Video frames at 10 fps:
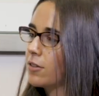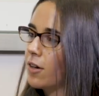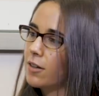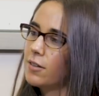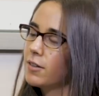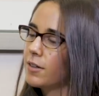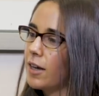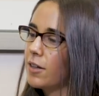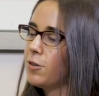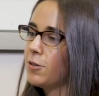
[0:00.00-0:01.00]
Todd,
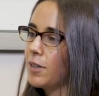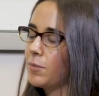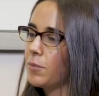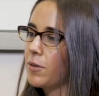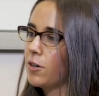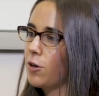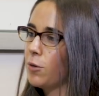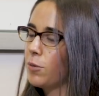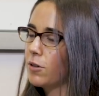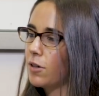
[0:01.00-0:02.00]
can you sum up the
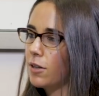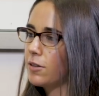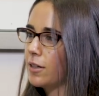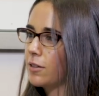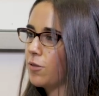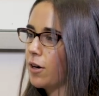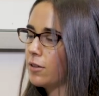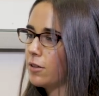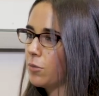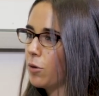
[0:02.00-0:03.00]
global context for
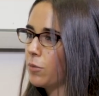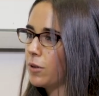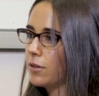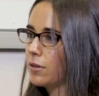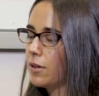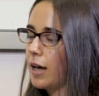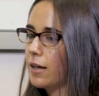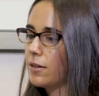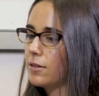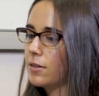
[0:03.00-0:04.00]
us at the moment?
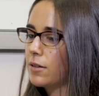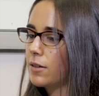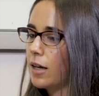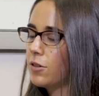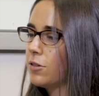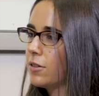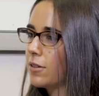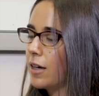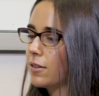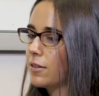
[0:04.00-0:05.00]
And can you
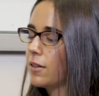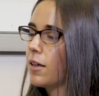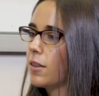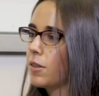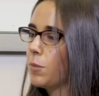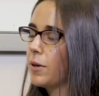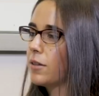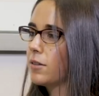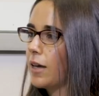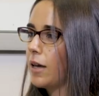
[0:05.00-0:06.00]
discuss the
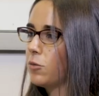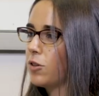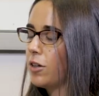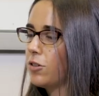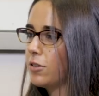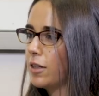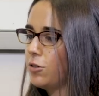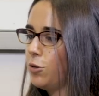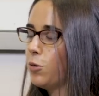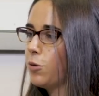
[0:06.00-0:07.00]
biggest game changers
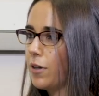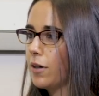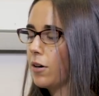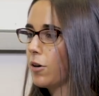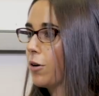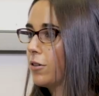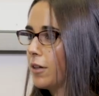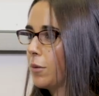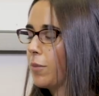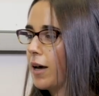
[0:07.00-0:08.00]
that you think are going
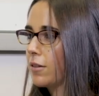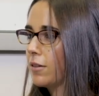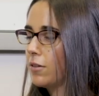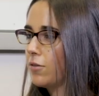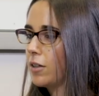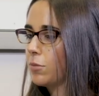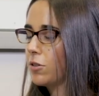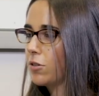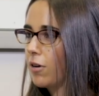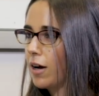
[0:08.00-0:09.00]
to impact the
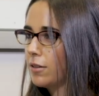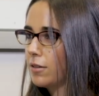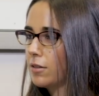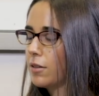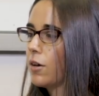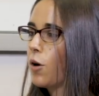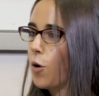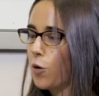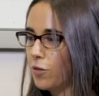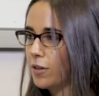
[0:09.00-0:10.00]
investment horizon
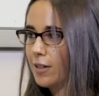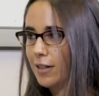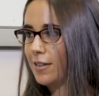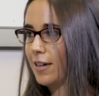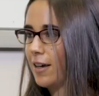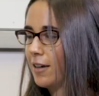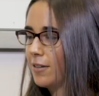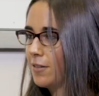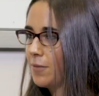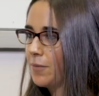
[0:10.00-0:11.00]
over the next decade?